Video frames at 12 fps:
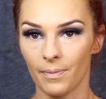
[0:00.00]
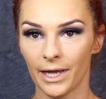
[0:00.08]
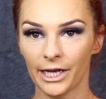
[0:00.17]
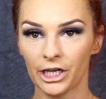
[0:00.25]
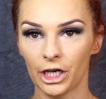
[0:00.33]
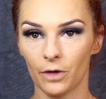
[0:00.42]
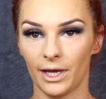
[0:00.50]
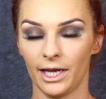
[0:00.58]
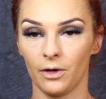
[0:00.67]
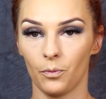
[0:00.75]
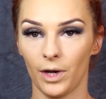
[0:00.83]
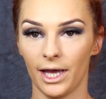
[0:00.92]
I'm then going to go
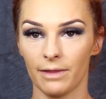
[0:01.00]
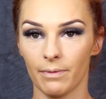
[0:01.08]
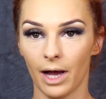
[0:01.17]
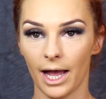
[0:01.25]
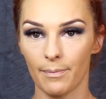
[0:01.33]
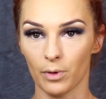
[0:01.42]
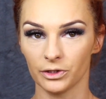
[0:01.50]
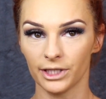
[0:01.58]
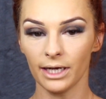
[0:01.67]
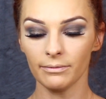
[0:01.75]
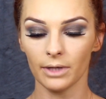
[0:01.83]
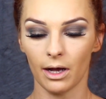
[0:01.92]
in with my
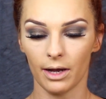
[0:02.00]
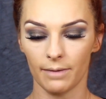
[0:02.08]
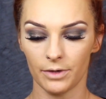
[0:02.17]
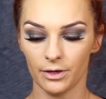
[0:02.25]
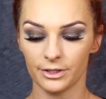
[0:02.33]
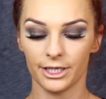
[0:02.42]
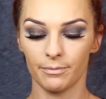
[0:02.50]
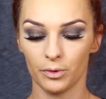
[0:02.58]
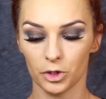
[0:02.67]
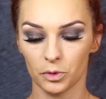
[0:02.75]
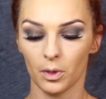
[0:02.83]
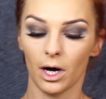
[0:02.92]
bronzer. I'm using the
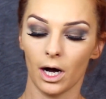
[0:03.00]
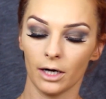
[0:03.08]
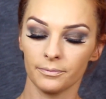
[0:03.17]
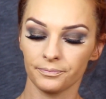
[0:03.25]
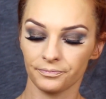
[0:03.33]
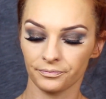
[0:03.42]
Bourjois.